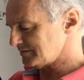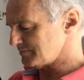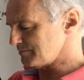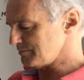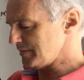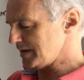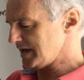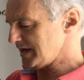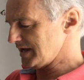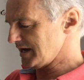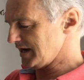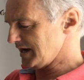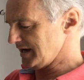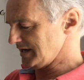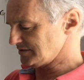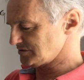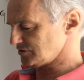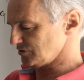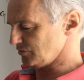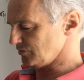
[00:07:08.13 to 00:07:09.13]
May I?
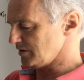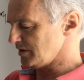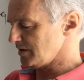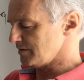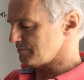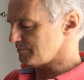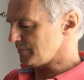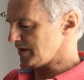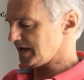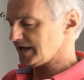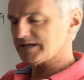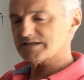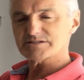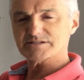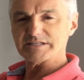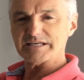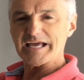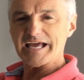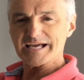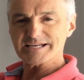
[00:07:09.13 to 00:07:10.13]
So, may is
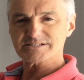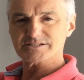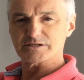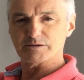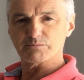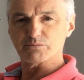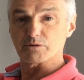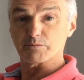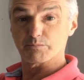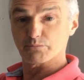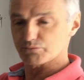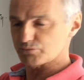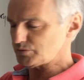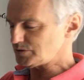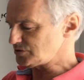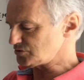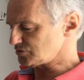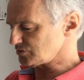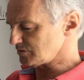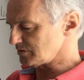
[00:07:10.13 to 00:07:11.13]
the est-ce que pour
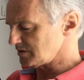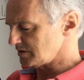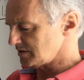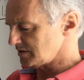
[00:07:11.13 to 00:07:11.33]
puis-je.